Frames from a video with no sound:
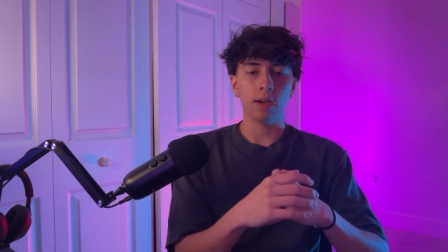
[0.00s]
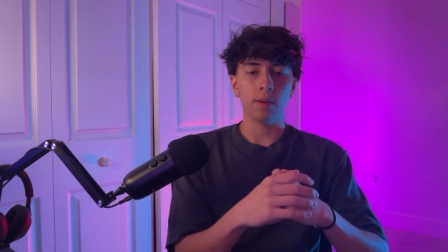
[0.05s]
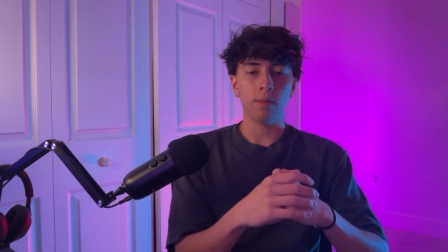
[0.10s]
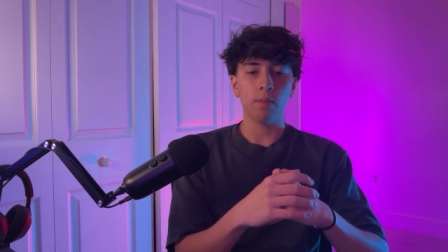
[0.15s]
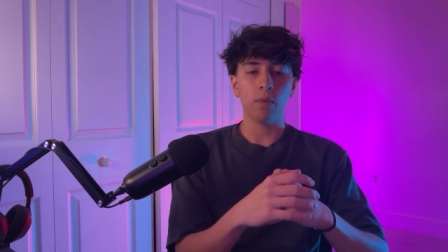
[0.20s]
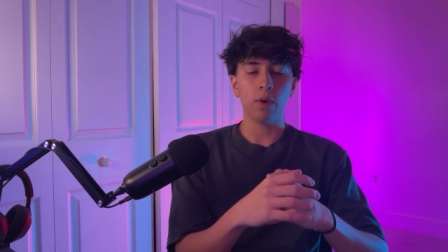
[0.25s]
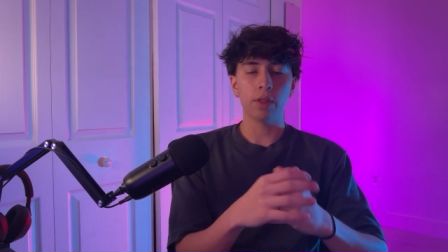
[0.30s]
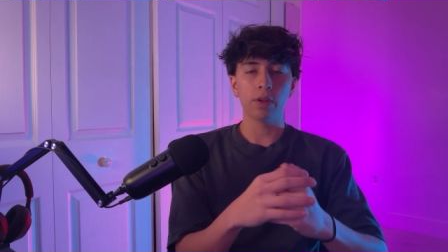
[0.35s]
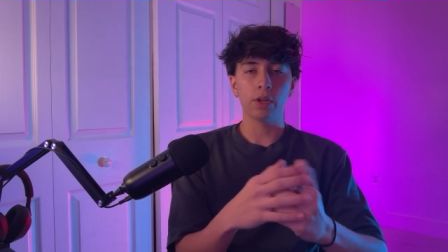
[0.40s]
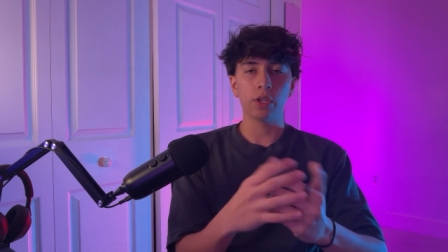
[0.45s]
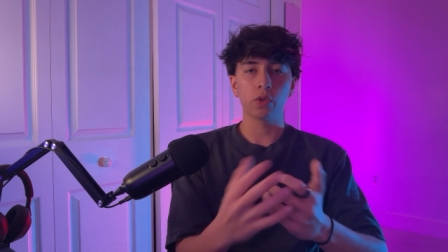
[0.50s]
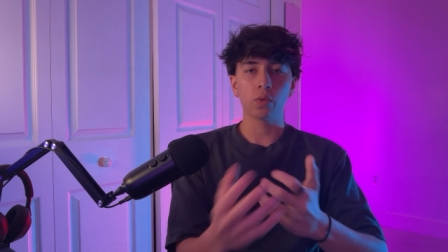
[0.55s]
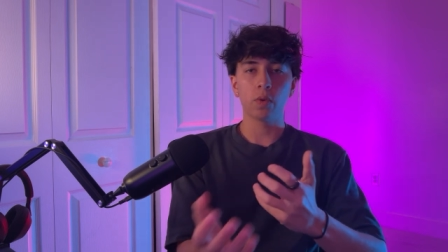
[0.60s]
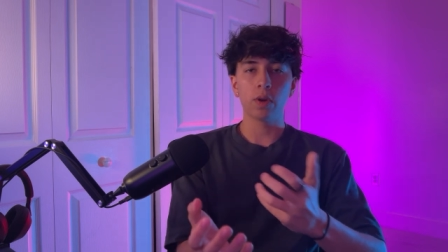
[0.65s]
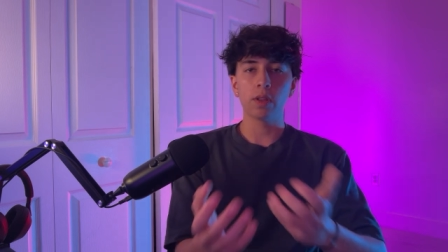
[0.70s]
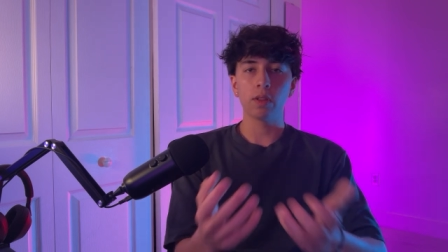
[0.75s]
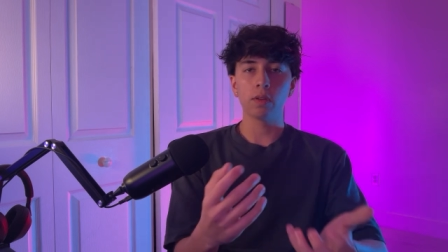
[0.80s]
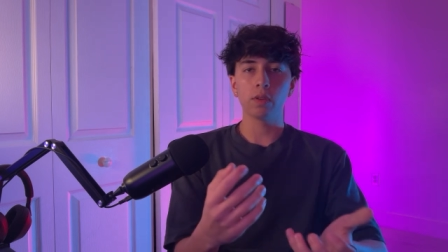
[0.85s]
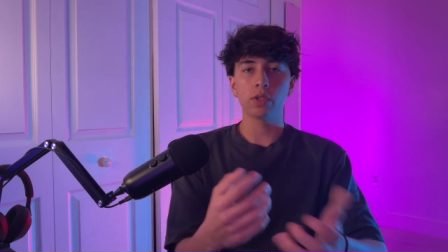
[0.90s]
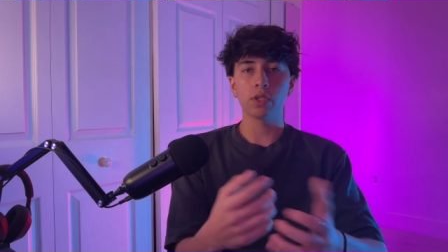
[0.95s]
Whether it's
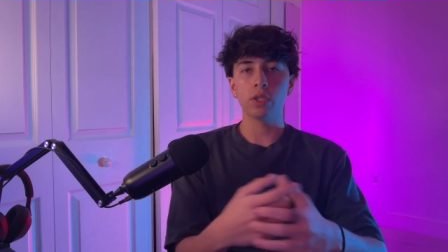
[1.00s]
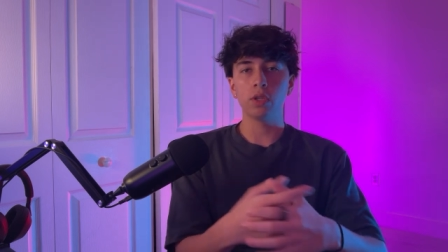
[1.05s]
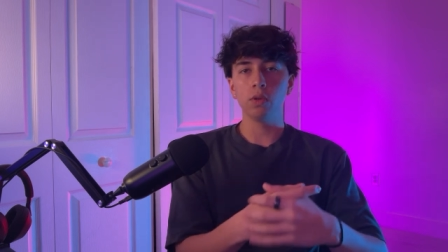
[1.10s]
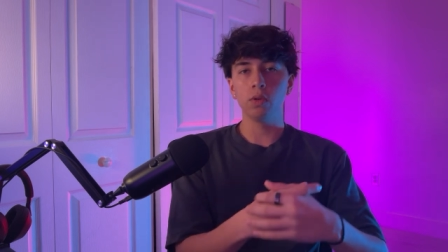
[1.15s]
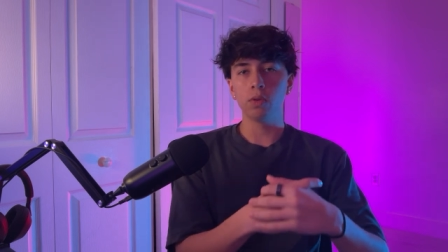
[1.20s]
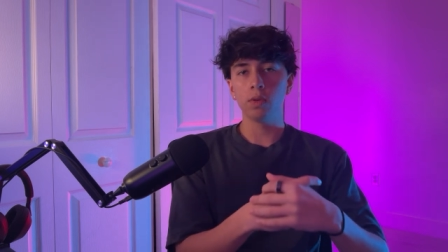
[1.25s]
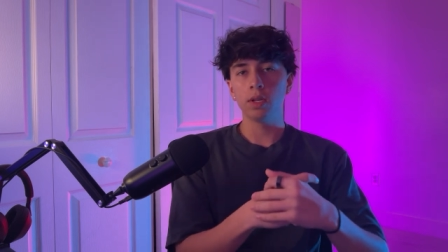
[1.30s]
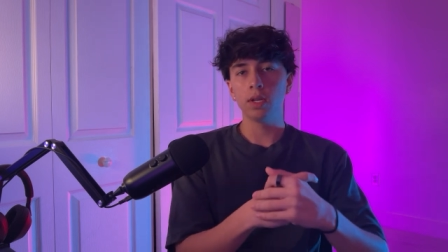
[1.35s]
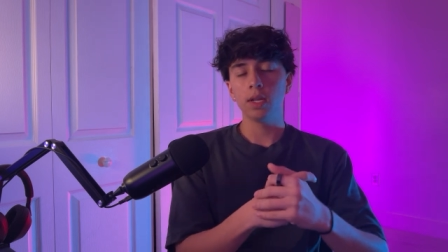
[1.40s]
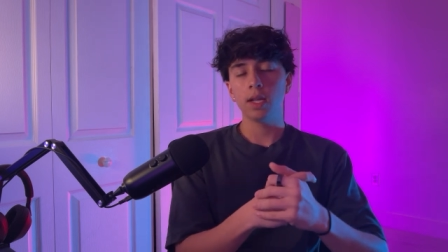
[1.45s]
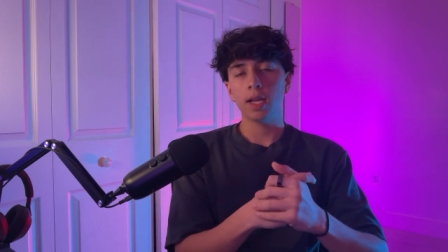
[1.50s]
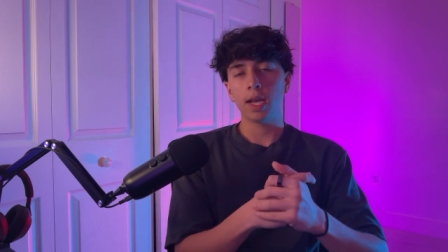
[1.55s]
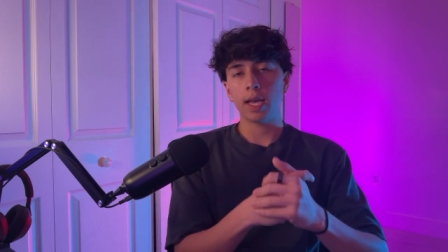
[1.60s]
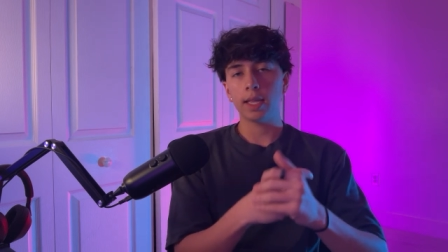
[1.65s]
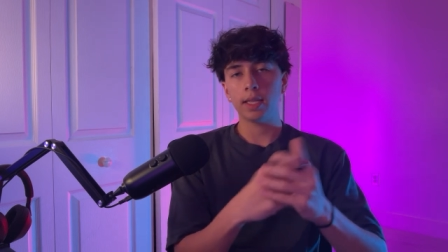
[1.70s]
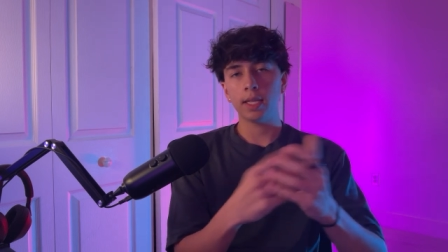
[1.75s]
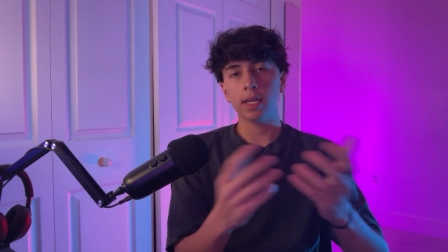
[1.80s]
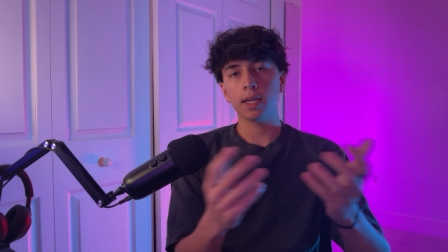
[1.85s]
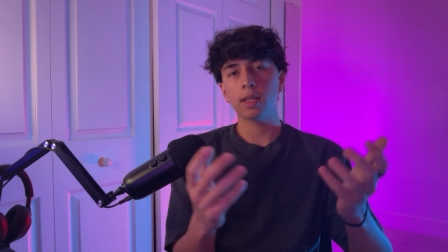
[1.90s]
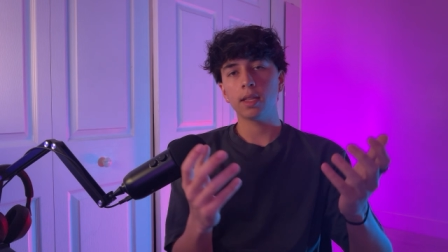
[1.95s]
one of those two,
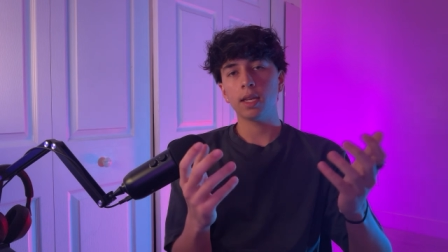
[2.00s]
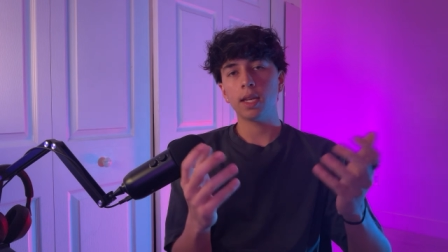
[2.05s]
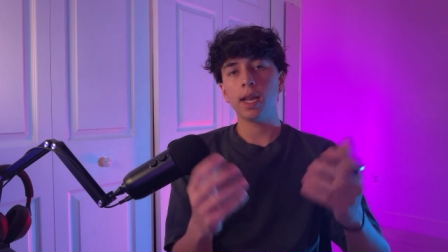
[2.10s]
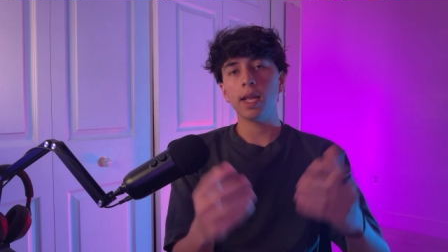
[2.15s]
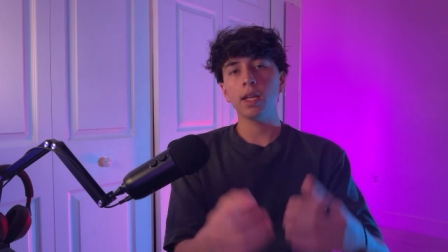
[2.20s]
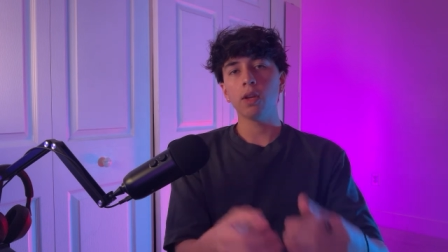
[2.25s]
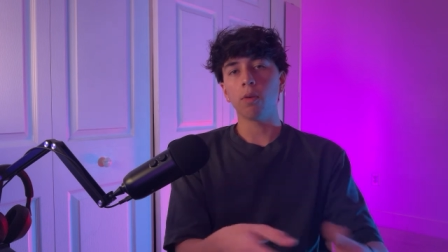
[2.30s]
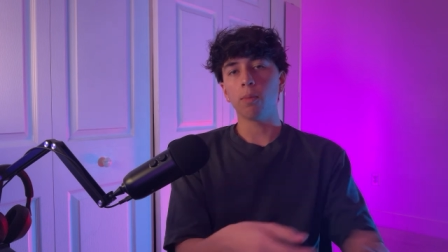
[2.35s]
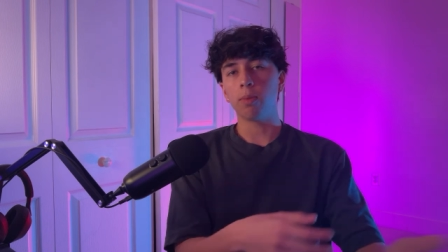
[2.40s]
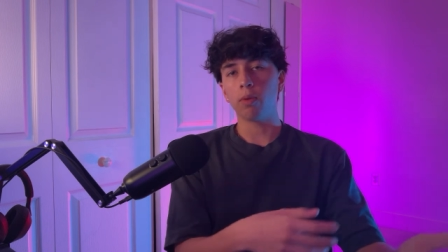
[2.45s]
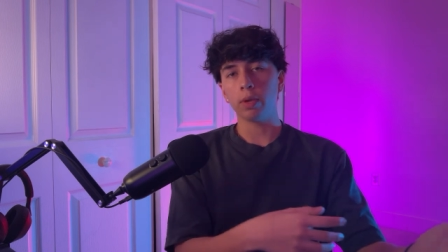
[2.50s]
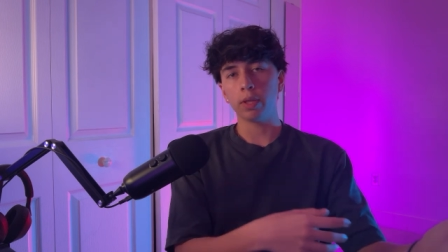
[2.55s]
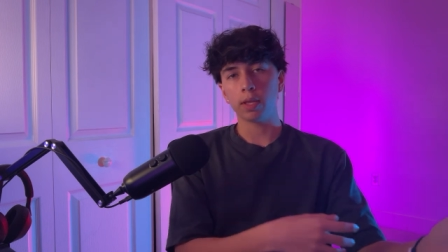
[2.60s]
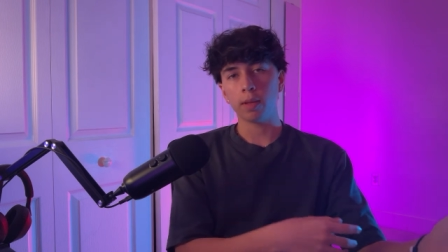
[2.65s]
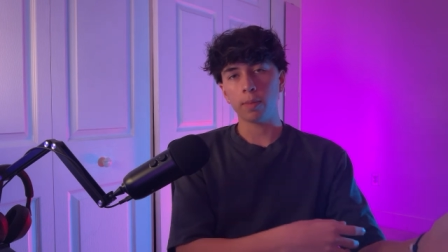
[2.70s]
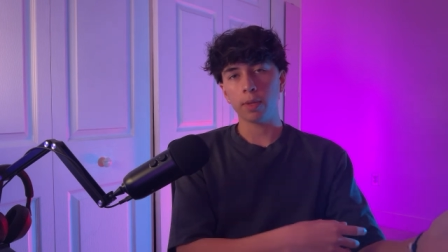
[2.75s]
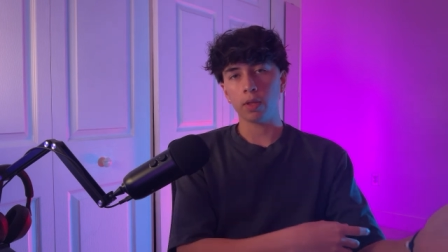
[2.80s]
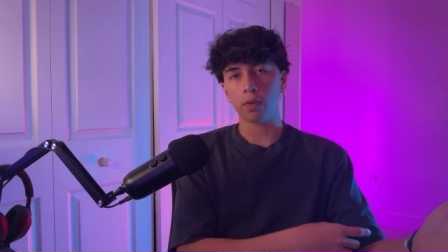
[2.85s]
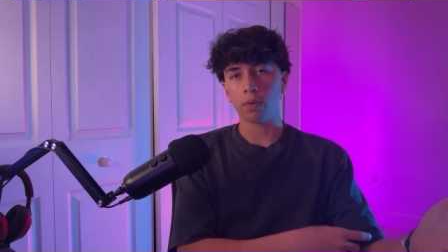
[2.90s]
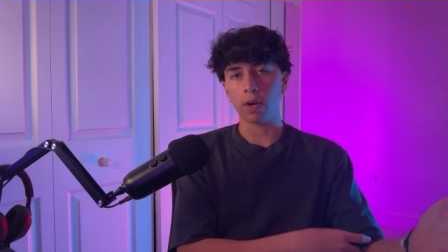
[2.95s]
at the end of the day, you'll point
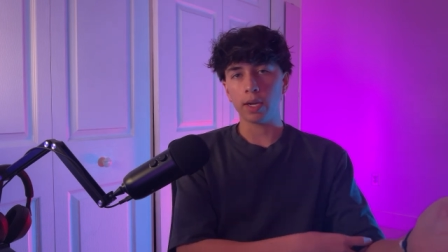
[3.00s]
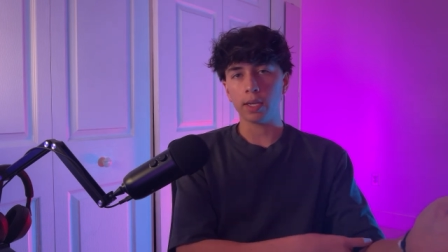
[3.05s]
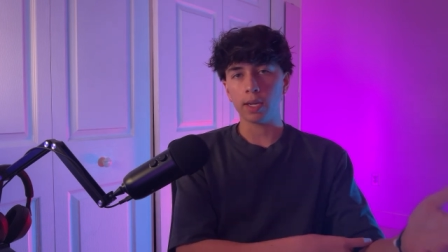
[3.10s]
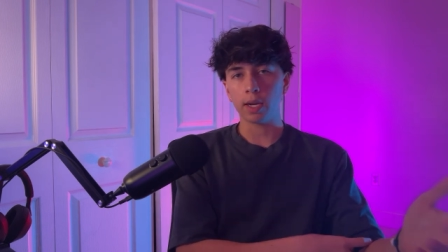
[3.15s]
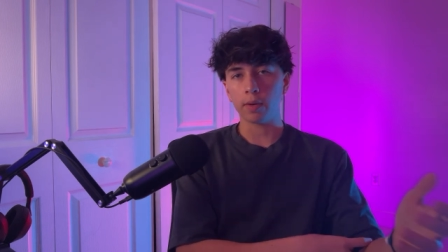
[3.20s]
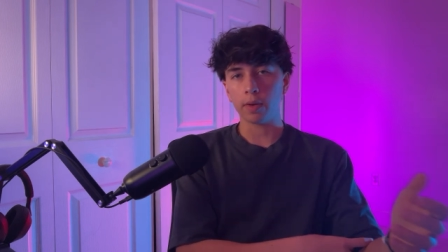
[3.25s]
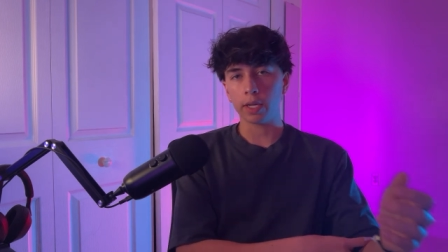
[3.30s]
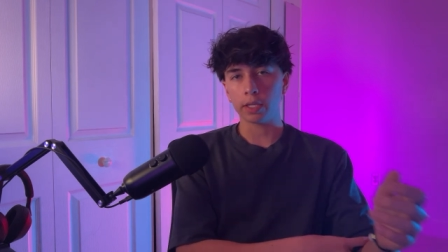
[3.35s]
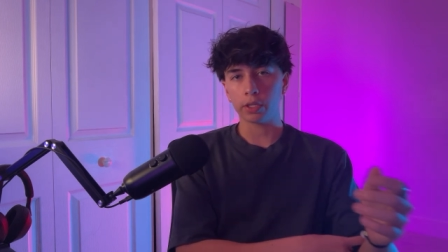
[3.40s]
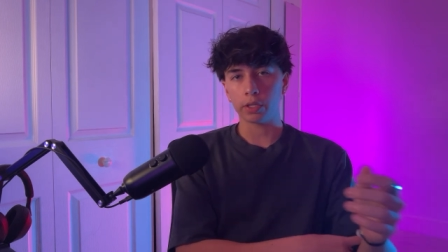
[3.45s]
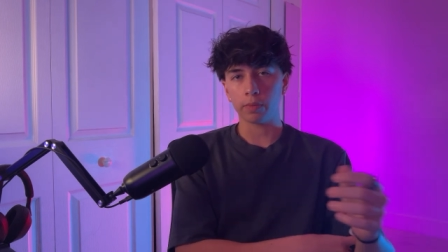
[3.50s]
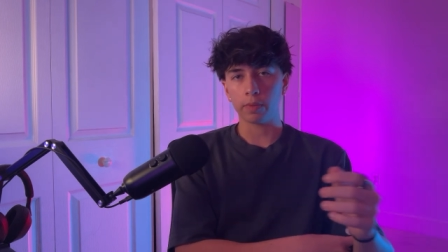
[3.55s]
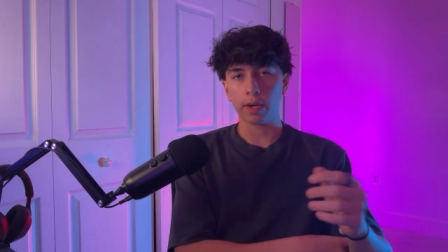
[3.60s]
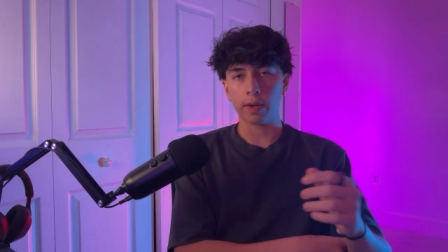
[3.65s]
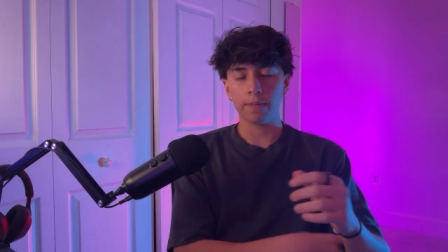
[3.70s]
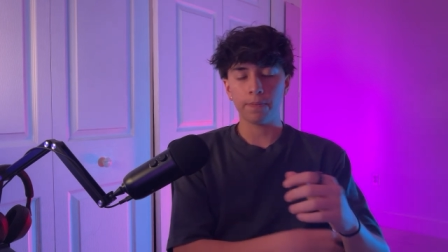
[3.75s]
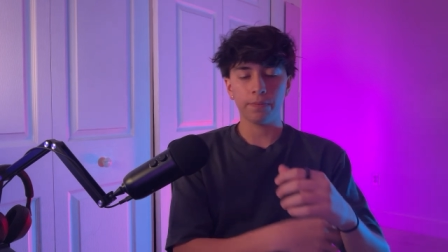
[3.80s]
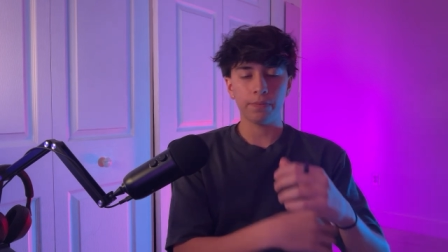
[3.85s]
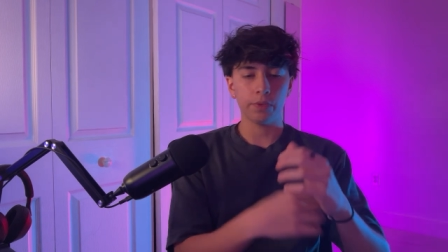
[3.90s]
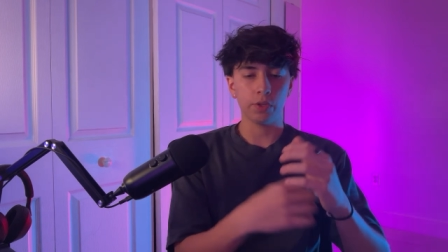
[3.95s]
them in the right direction, right?